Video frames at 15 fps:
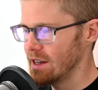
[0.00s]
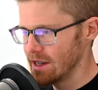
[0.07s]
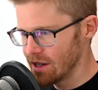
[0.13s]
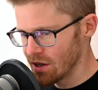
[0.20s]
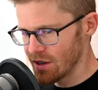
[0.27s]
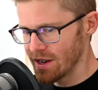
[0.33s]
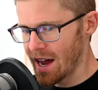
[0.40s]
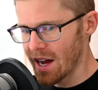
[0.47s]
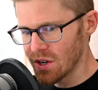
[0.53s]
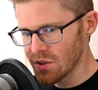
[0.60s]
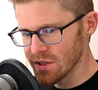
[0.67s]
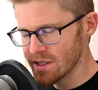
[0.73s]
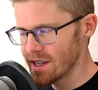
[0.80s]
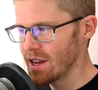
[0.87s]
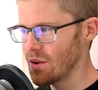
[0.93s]
Your natural
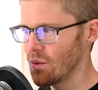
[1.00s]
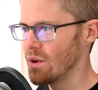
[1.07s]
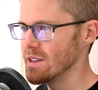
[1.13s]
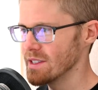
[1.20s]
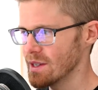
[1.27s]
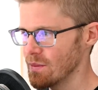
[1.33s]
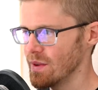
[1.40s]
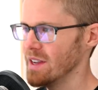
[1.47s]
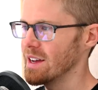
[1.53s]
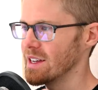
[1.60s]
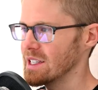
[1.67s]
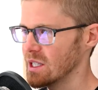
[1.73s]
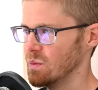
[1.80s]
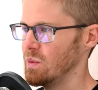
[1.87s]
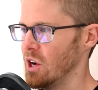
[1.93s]
state wants to be
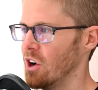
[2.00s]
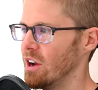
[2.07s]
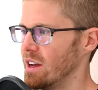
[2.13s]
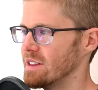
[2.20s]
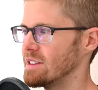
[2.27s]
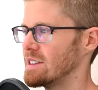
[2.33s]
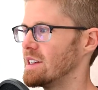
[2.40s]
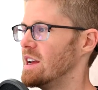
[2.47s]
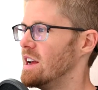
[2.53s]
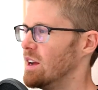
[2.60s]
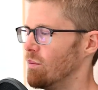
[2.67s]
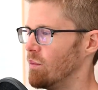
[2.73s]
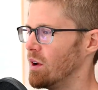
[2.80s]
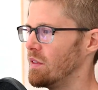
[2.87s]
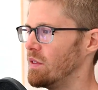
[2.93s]
experienced,
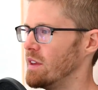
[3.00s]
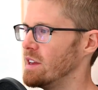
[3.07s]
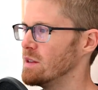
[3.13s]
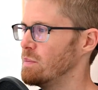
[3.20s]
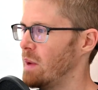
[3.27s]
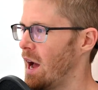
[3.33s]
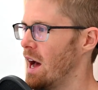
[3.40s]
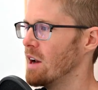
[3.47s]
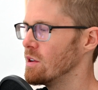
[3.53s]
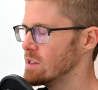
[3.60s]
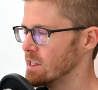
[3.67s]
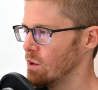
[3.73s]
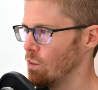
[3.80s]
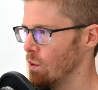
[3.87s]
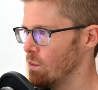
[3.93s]
but these patterns
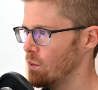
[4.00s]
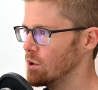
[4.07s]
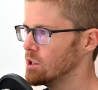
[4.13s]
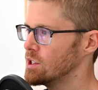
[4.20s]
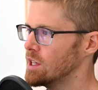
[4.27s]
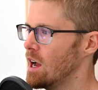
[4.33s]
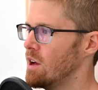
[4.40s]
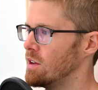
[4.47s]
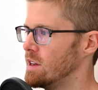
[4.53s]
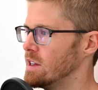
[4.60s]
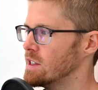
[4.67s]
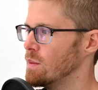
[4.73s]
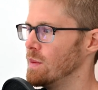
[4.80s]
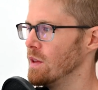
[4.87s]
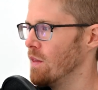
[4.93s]
that were pushed down need
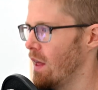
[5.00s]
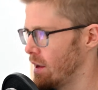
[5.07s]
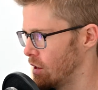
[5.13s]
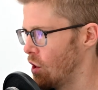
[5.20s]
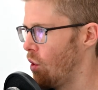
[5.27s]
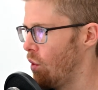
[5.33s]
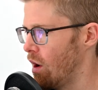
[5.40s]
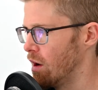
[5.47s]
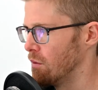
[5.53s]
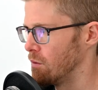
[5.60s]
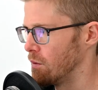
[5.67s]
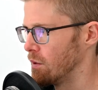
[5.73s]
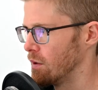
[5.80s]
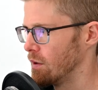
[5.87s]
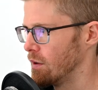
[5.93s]
to be let go
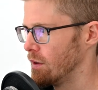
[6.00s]
of.